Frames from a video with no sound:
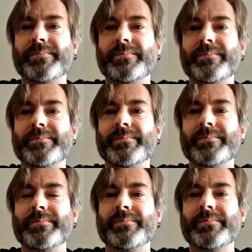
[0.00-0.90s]

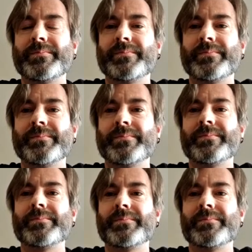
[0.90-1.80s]

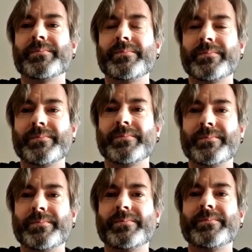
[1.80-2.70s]

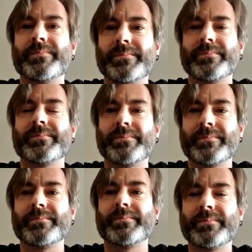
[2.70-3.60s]

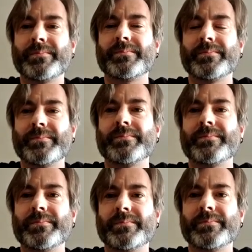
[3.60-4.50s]

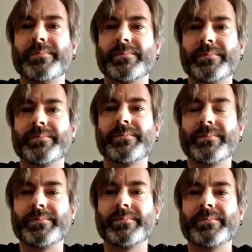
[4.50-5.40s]

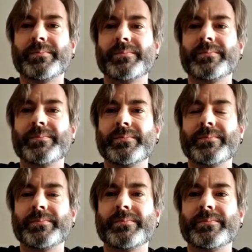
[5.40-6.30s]

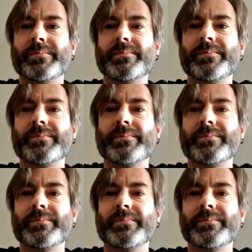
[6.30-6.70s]
(not speaking)